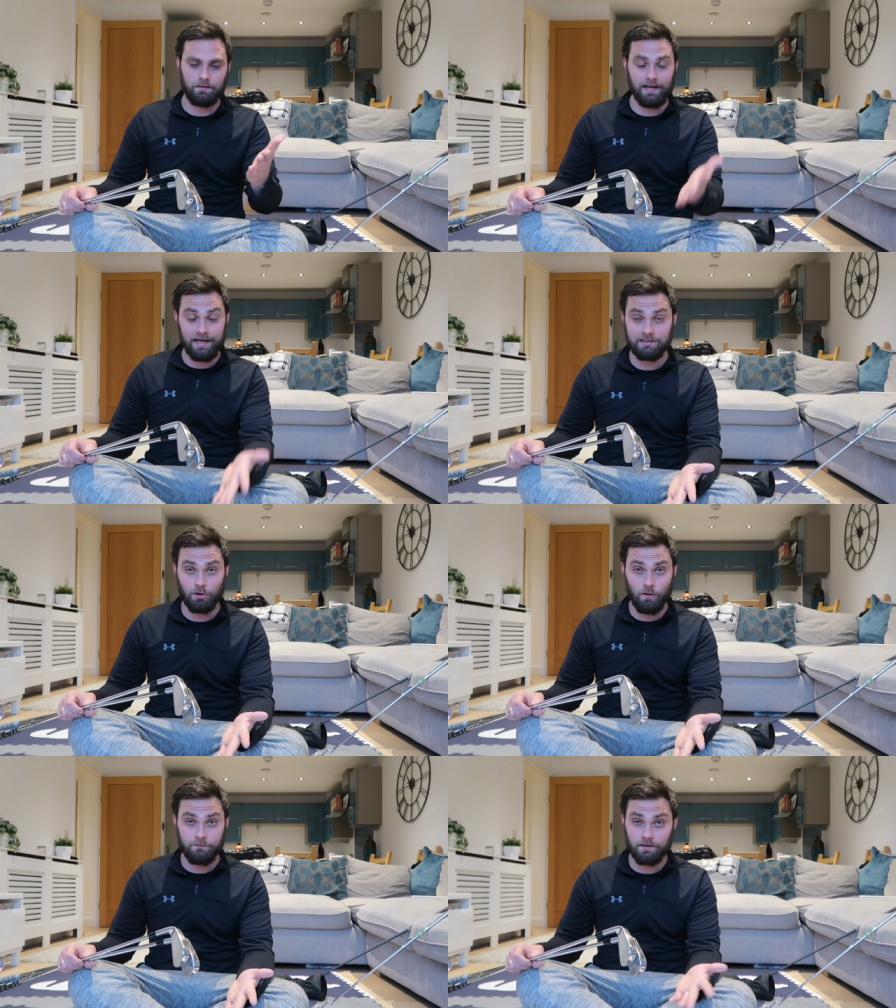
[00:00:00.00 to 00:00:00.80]
The less
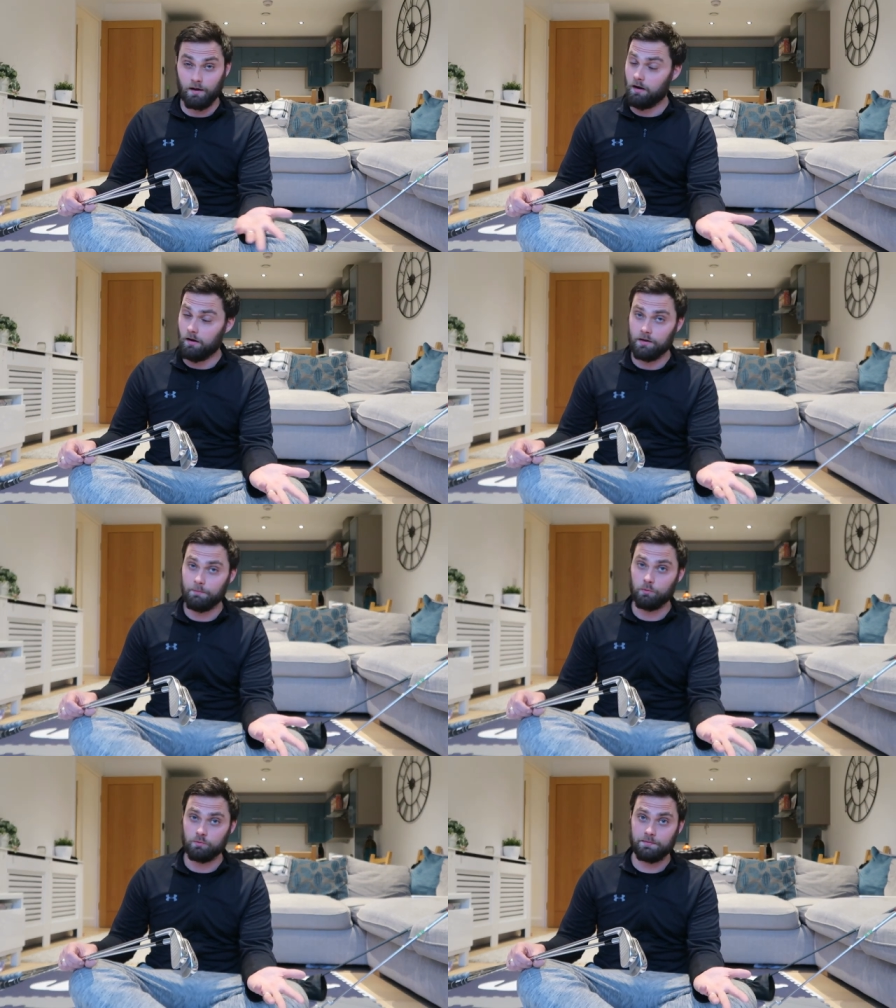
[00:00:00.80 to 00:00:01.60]
loft, the higher
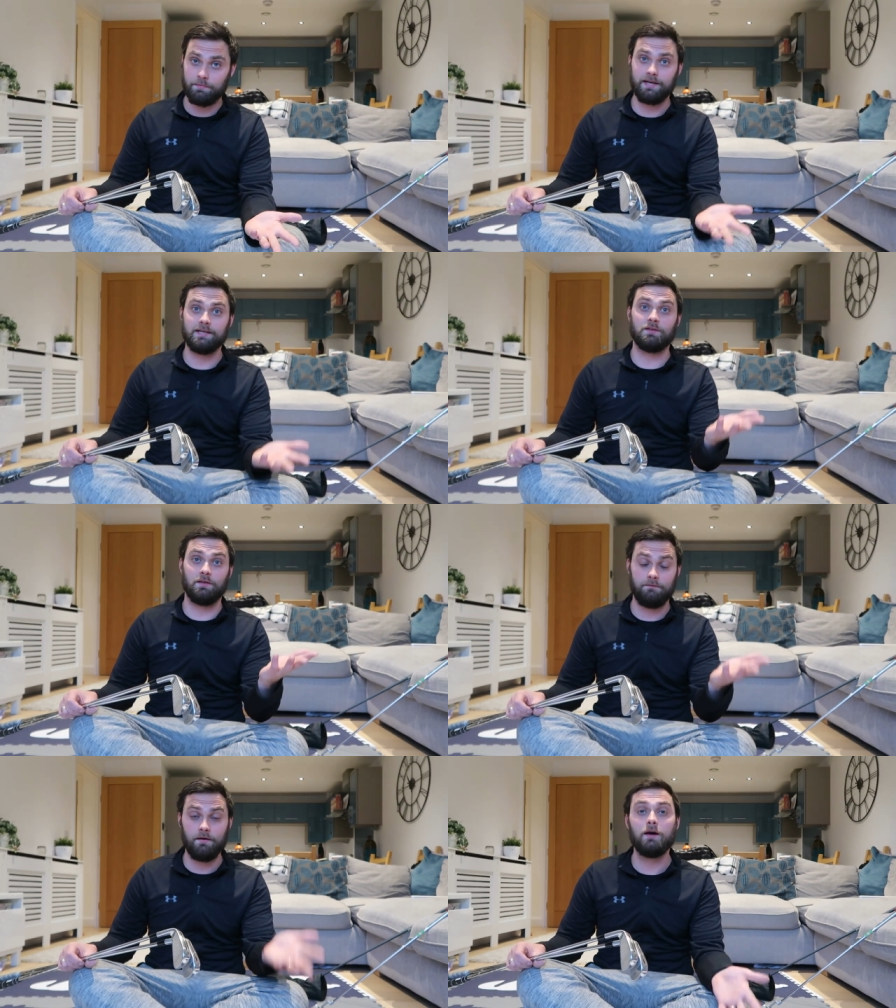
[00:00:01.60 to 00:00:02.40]
the ball speed,
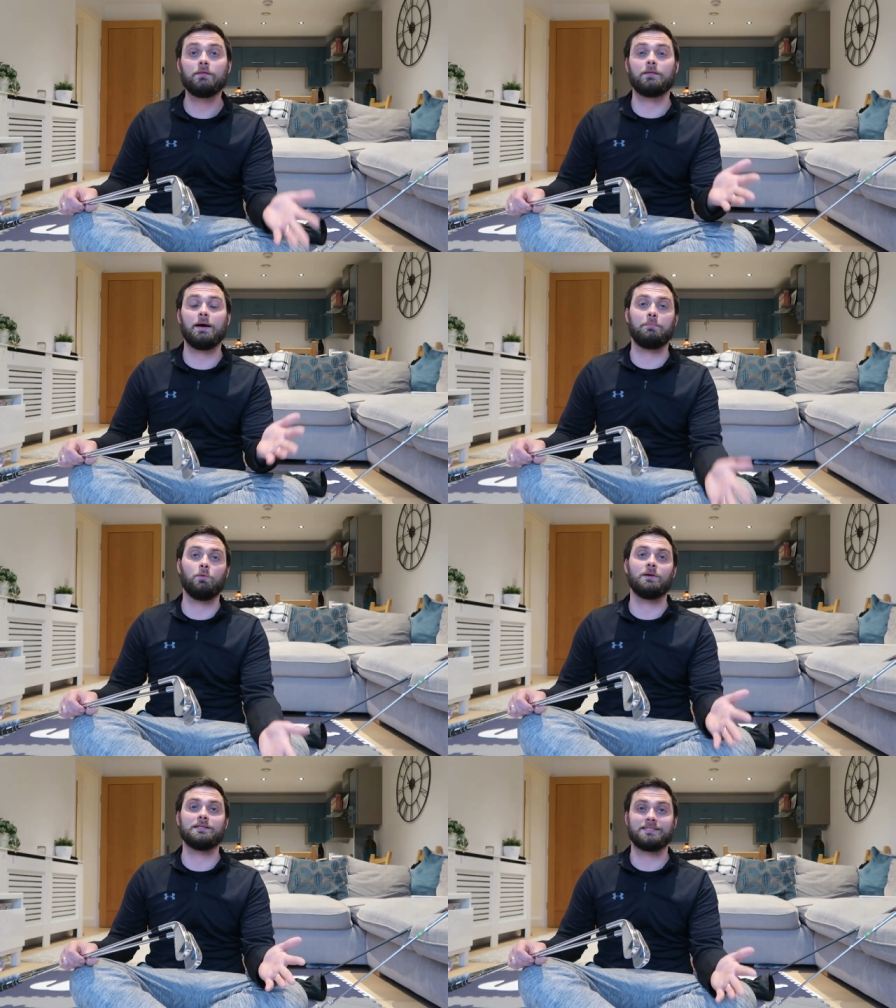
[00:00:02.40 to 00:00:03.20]
the further that
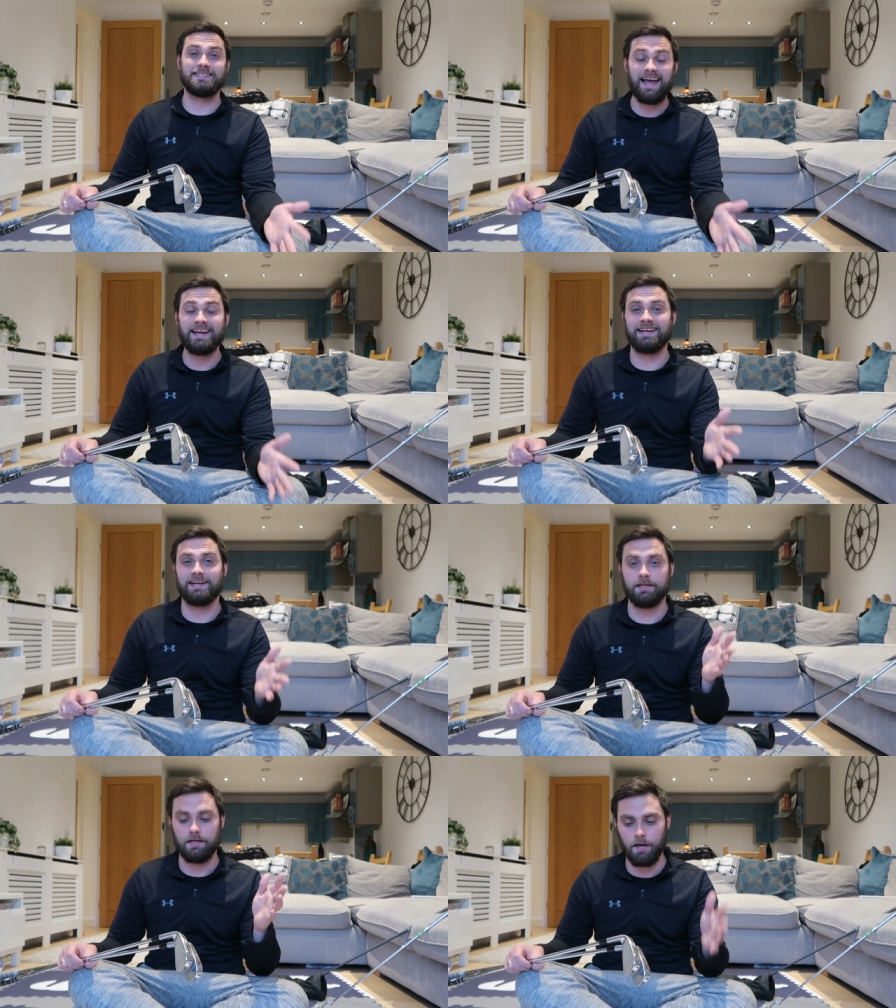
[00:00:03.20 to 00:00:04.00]
ball is
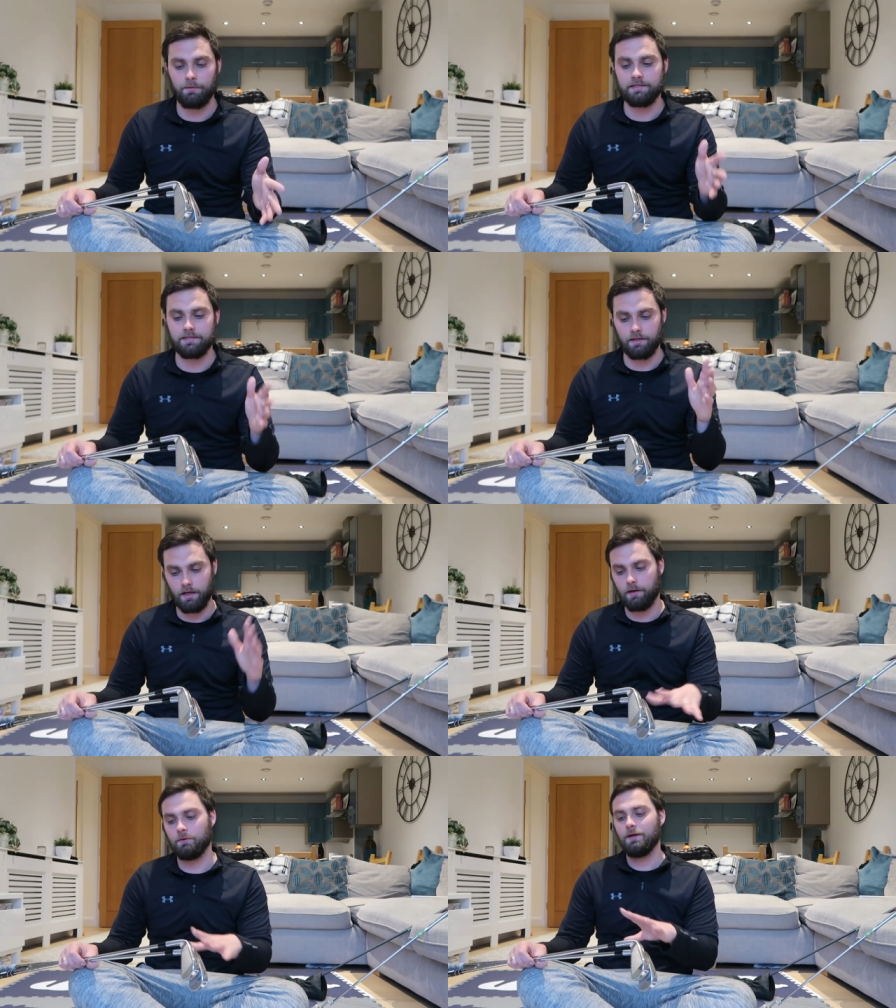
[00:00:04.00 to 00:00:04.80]
technically going to
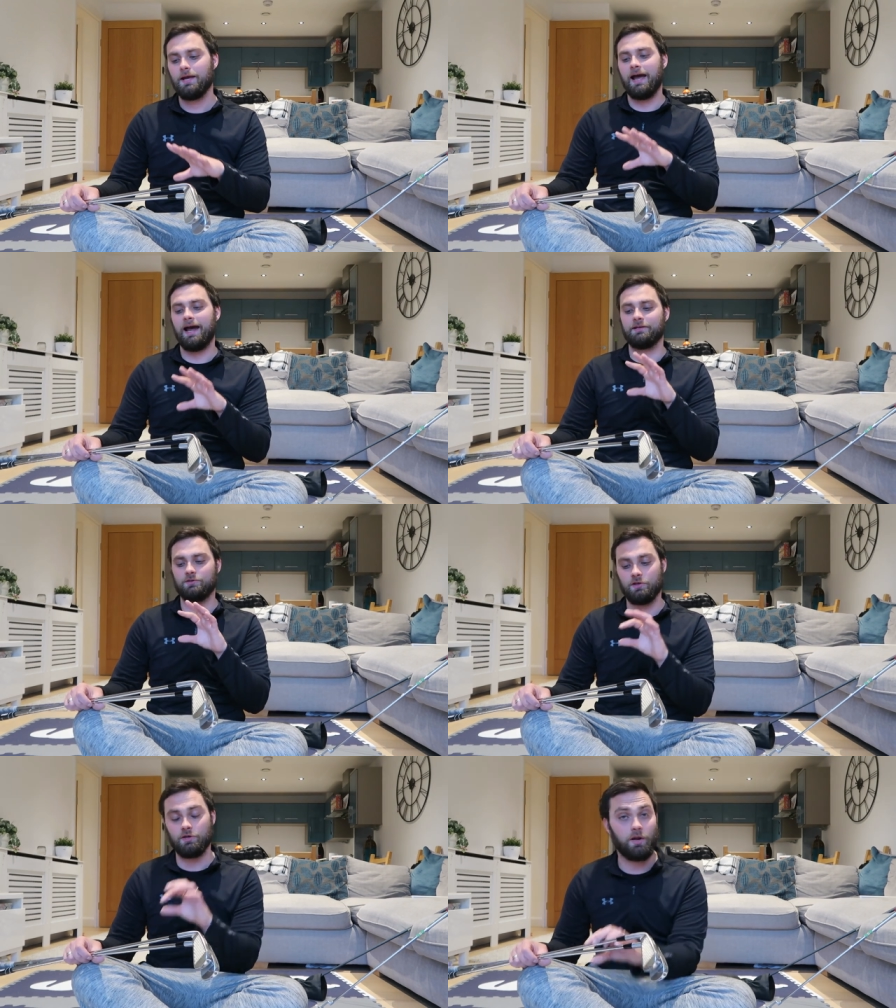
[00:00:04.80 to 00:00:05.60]
go,
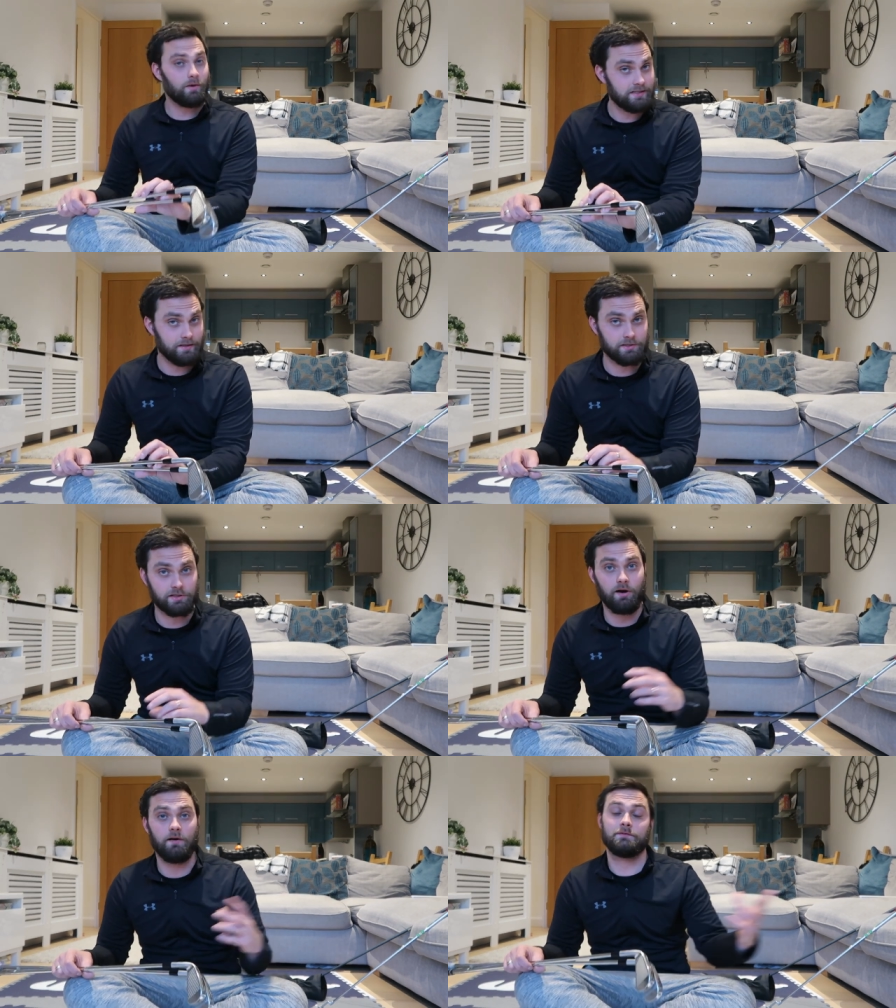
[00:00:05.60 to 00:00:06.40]
and the lighter the
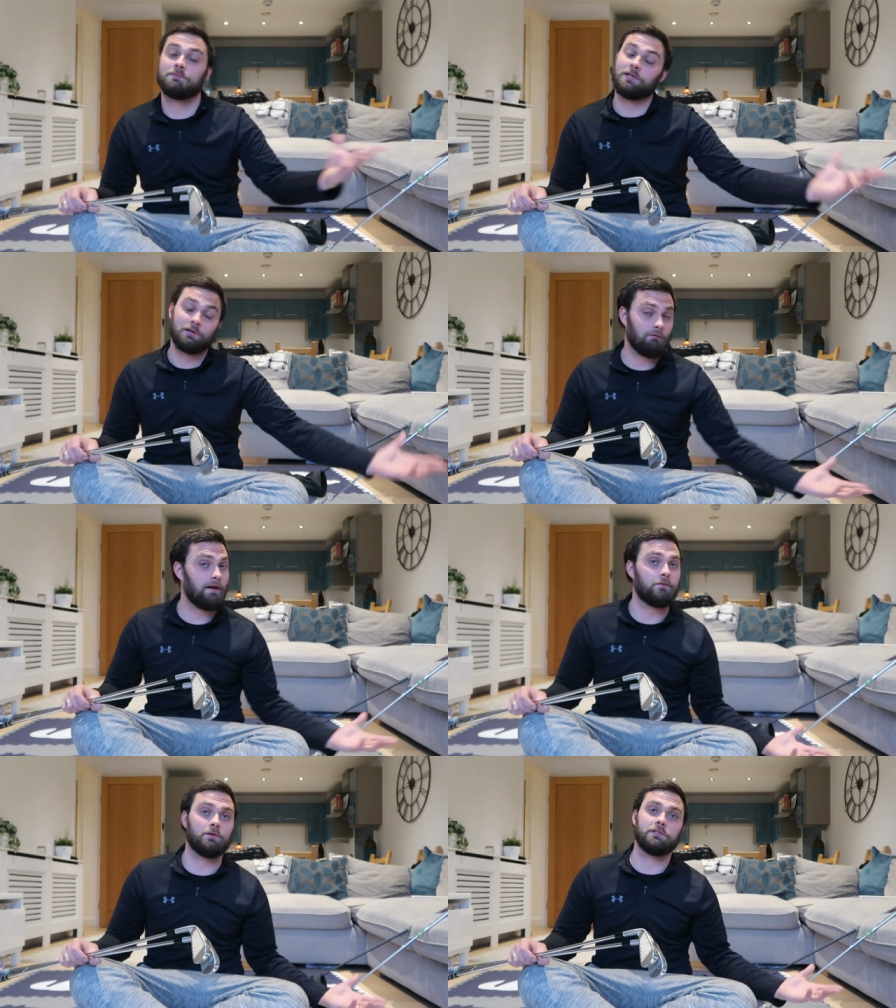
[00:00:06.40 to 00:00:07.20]
shaft, so
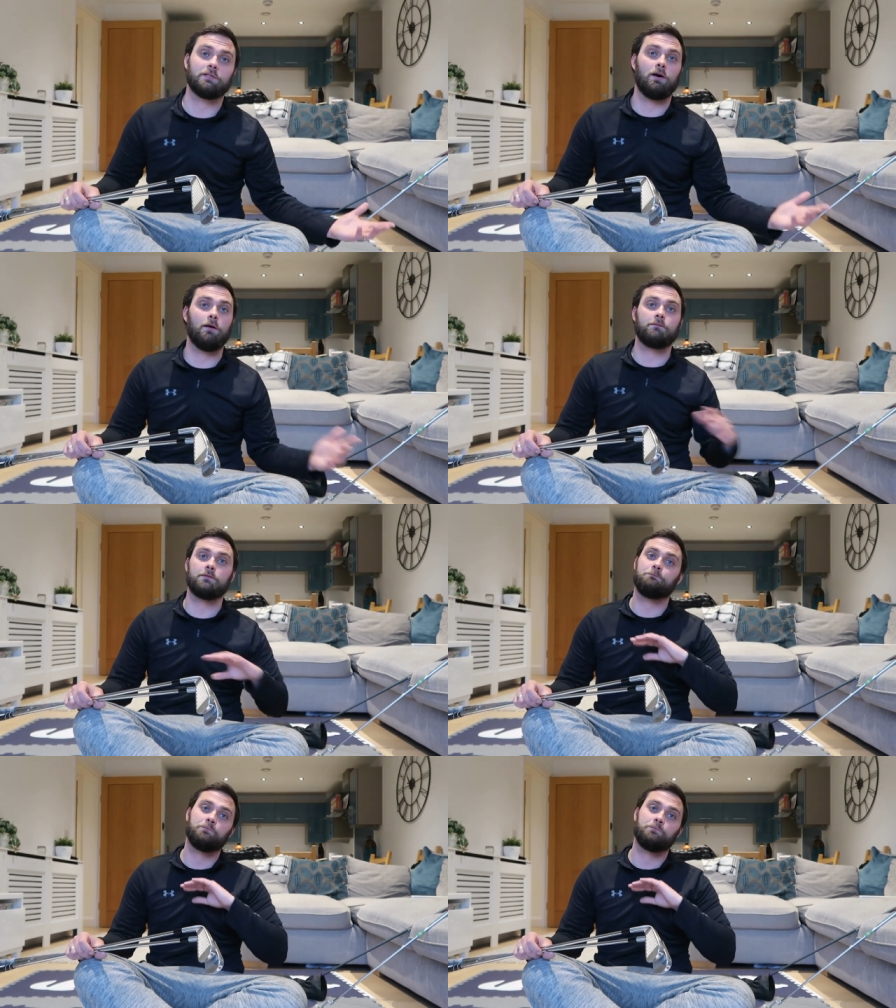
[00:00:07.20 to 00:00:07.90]
graphite shaft.